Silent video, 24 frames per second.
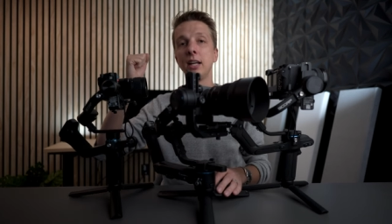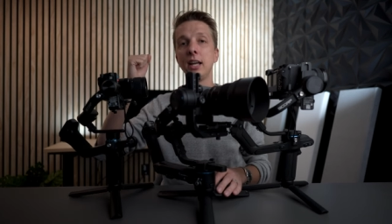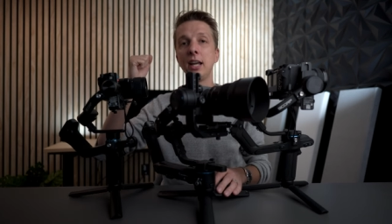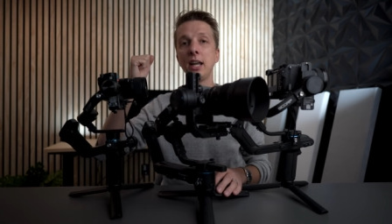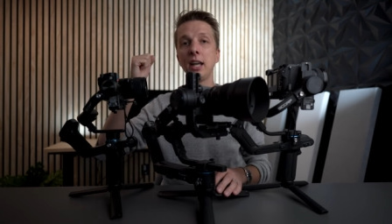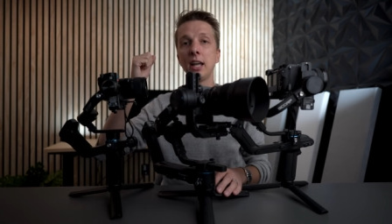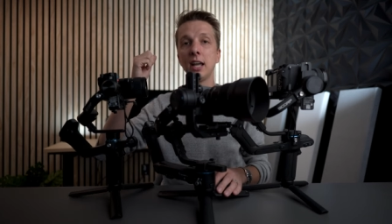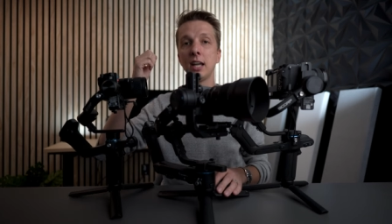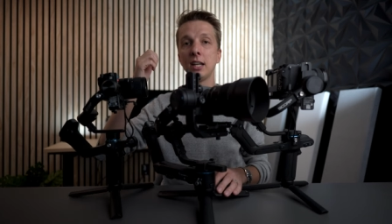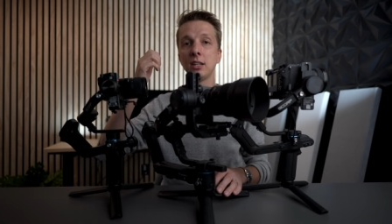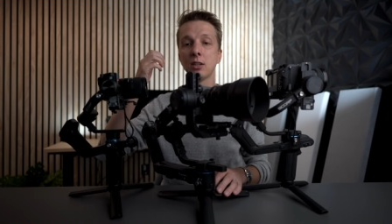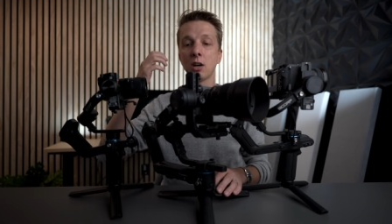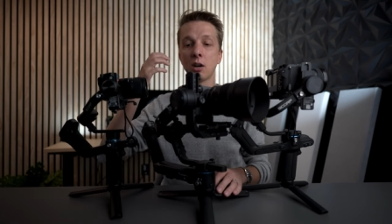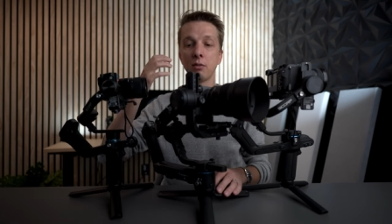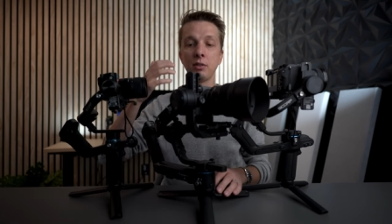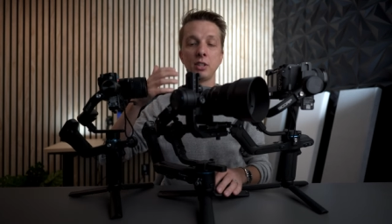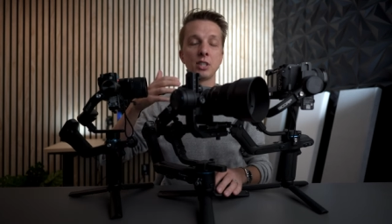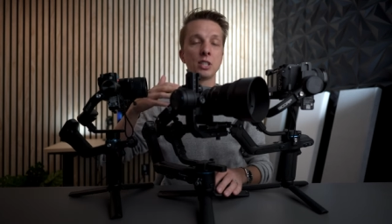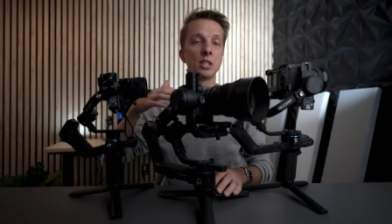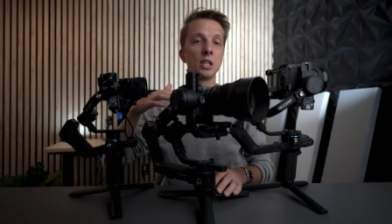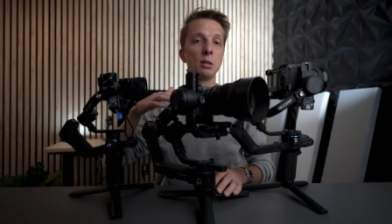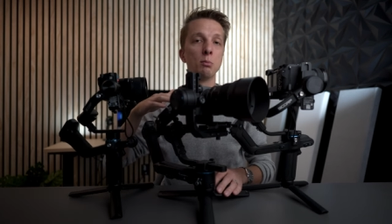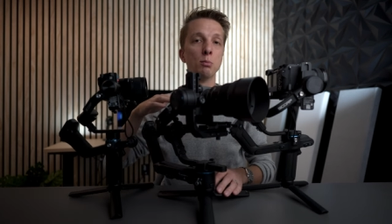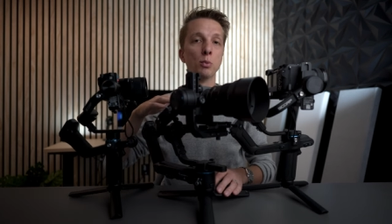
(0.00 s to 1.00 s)
And
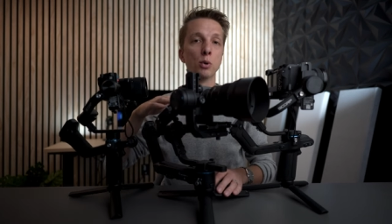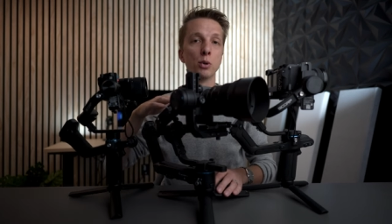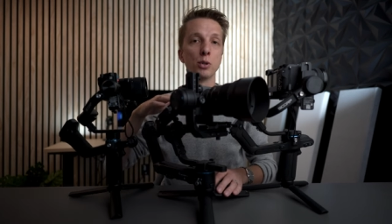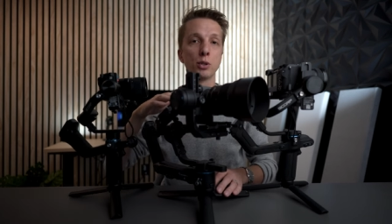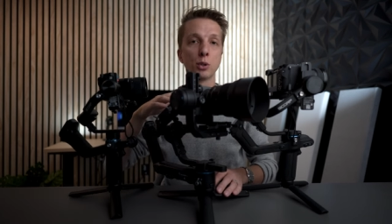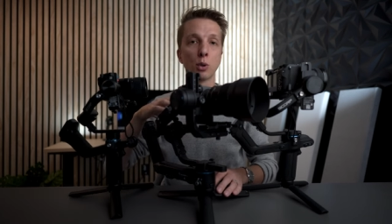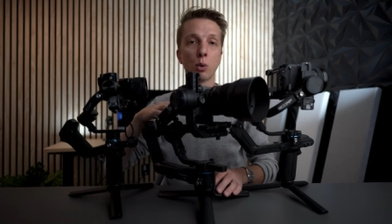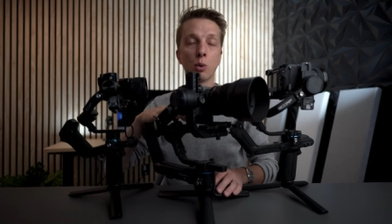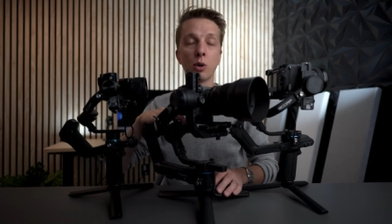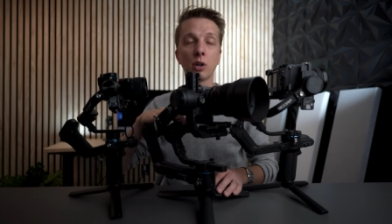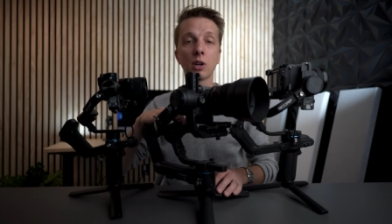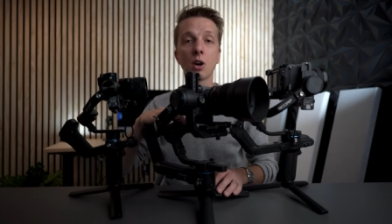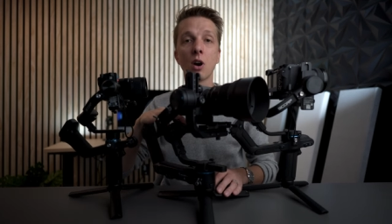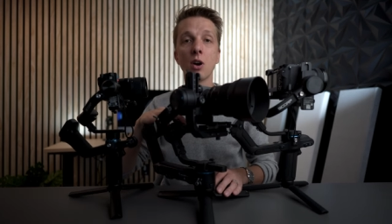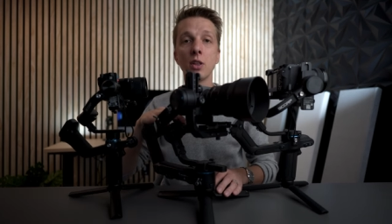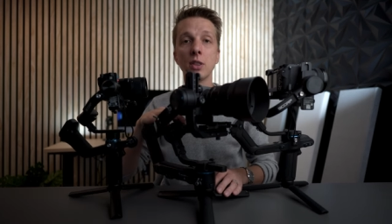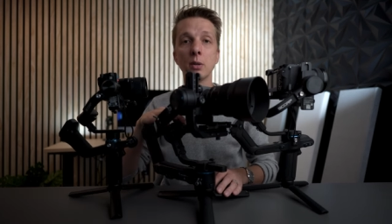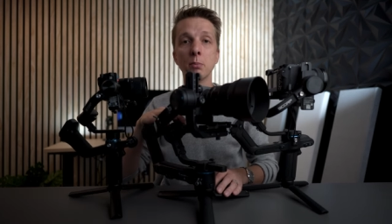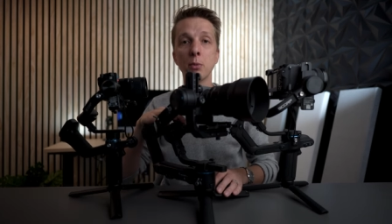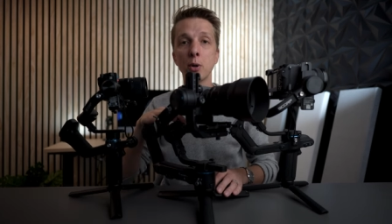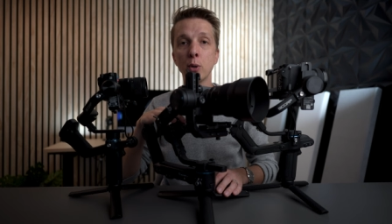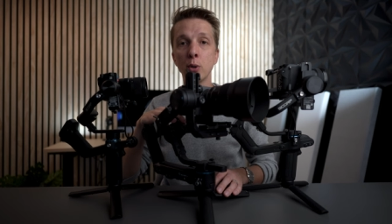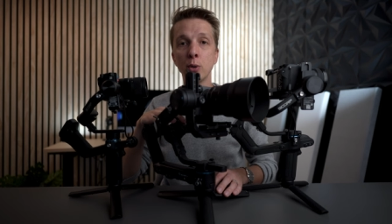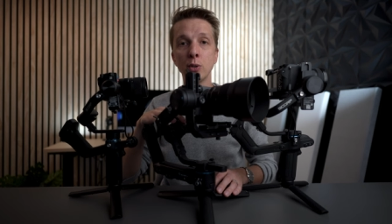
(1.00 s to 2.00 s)
obviously more torque on
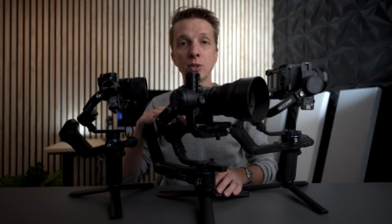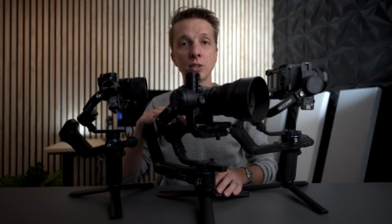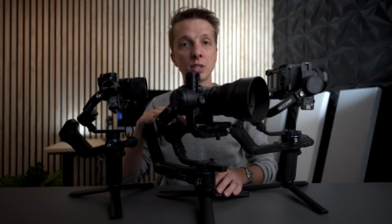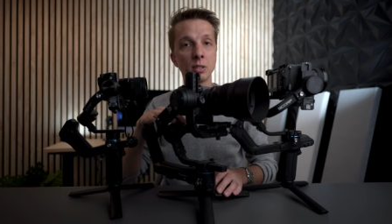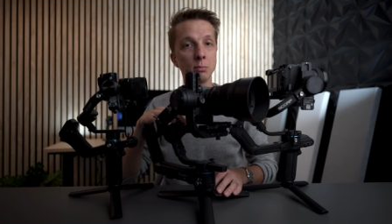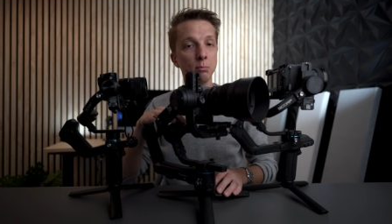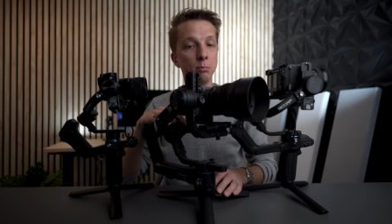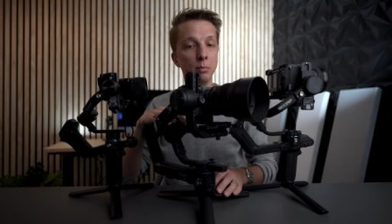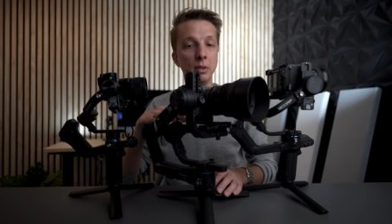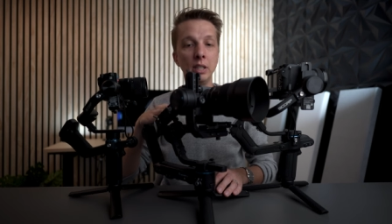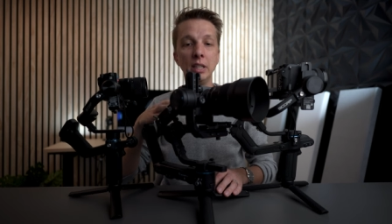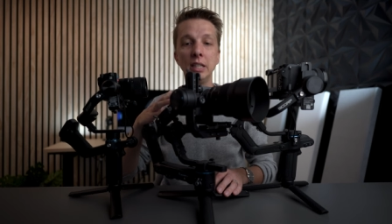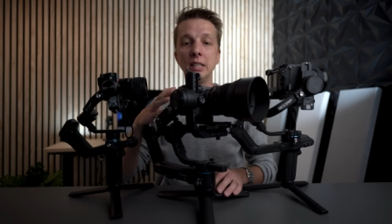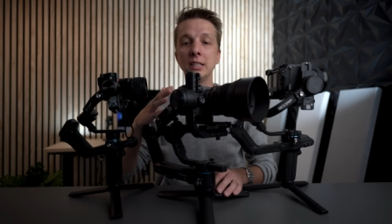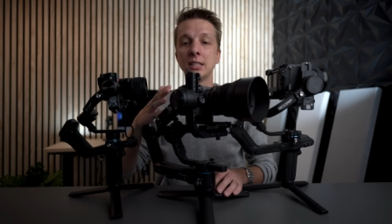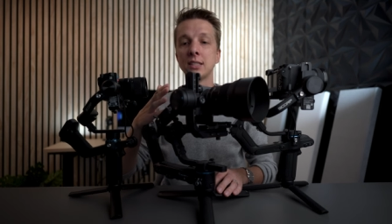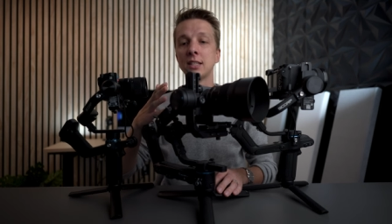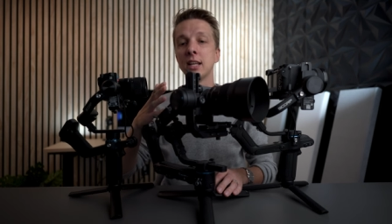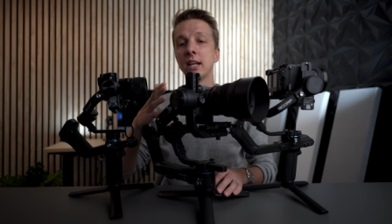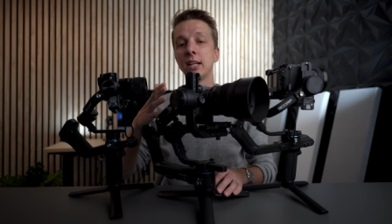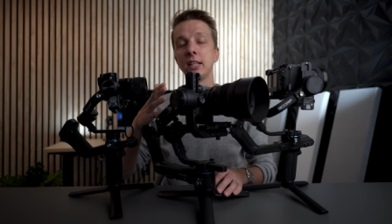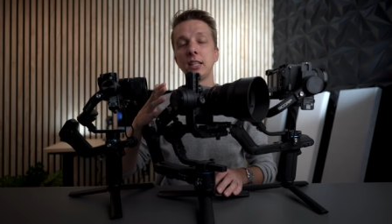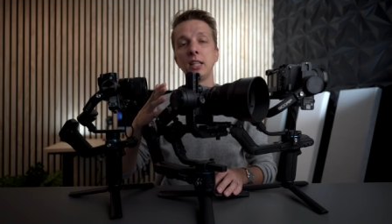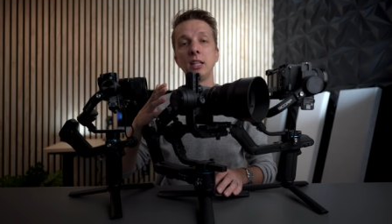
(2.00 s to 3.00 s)
the motors means
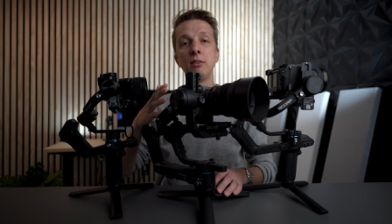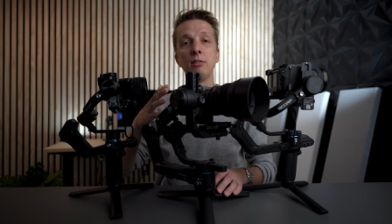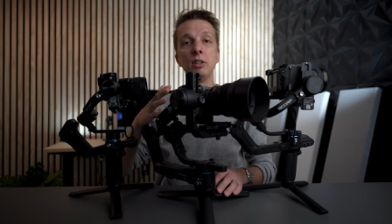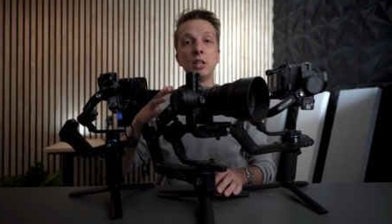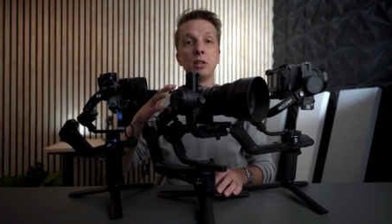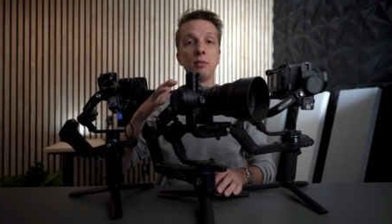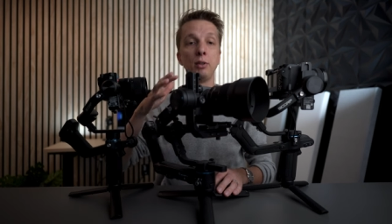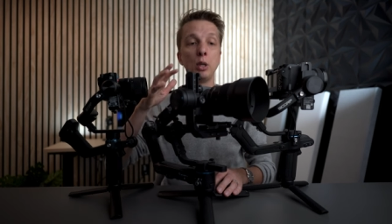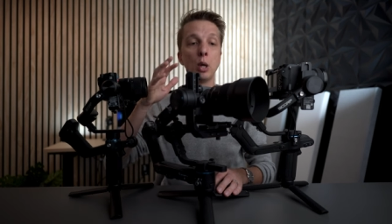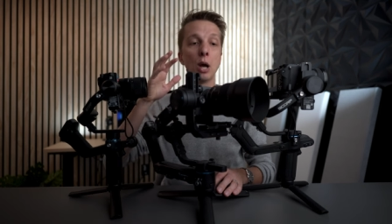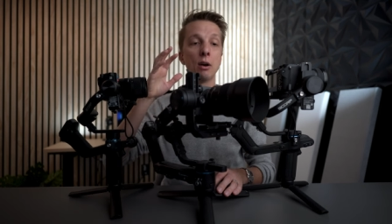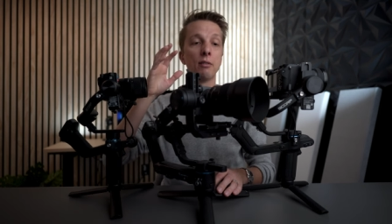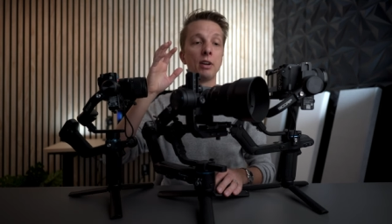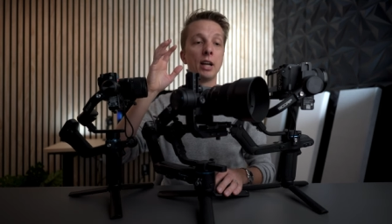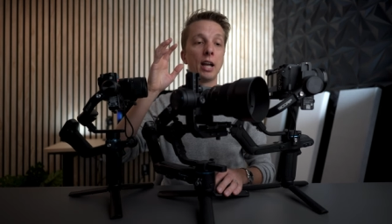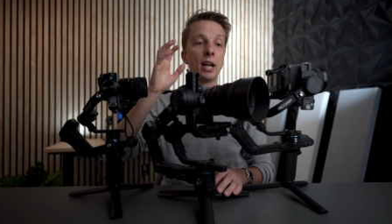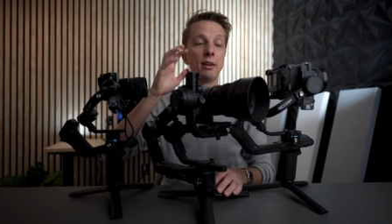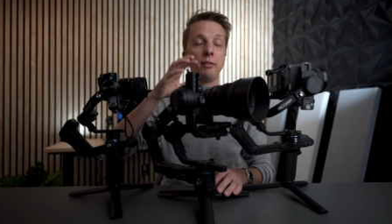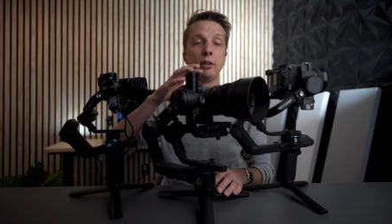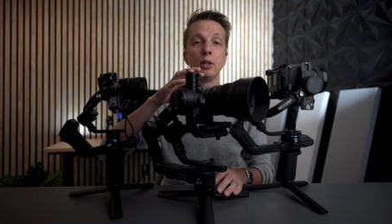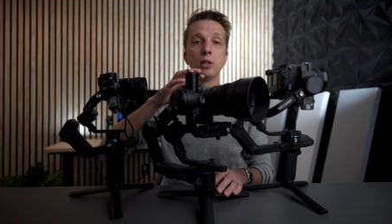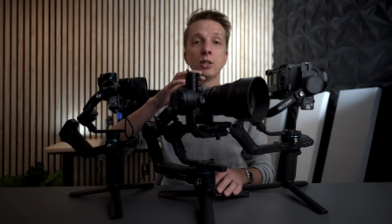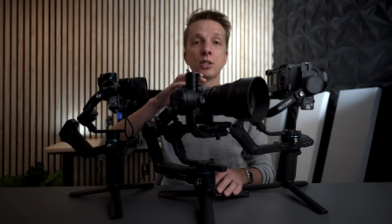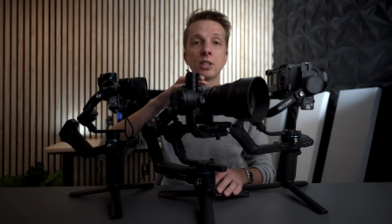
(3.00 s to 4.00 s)
that even if you have a
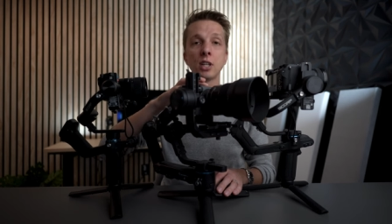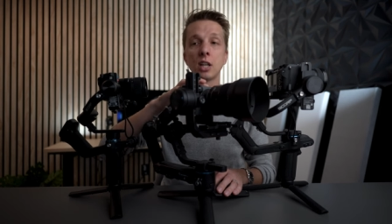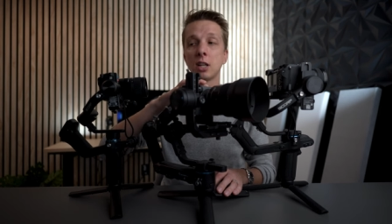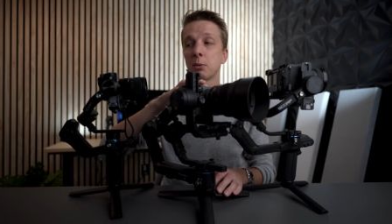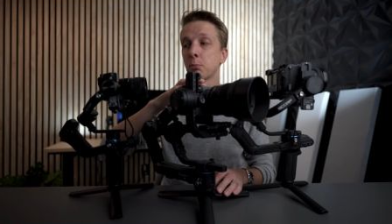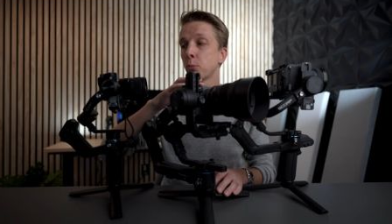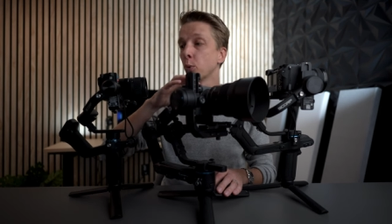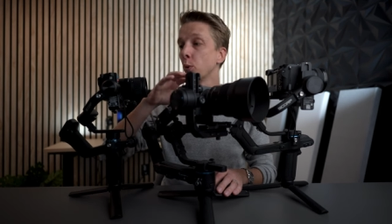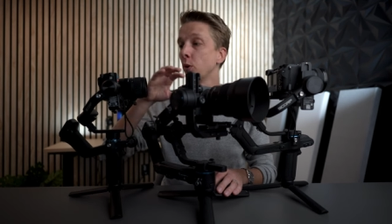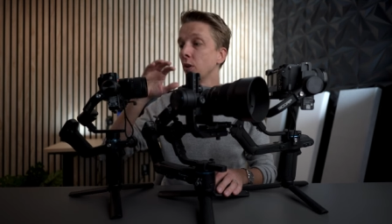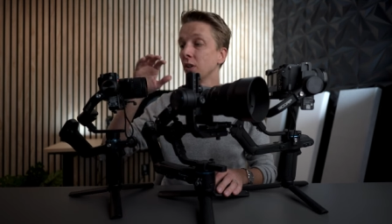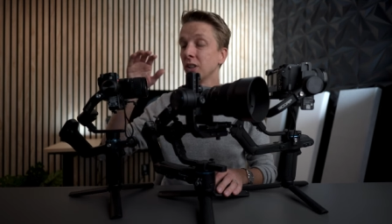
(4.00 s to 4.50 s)
heavier setup or